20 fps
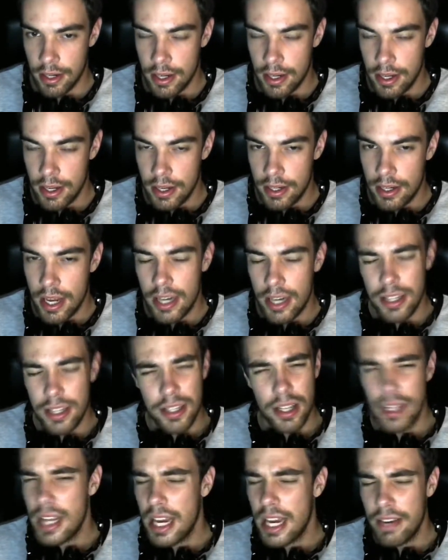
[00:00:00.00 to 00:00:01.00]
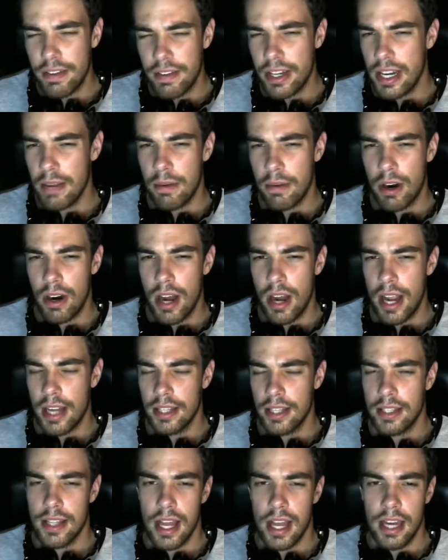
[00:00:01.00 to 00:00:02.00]
Not even an MRI. It's
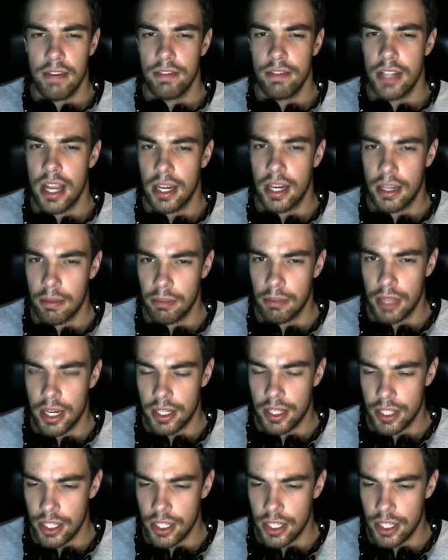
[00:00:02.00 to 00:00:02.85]
not even that complex.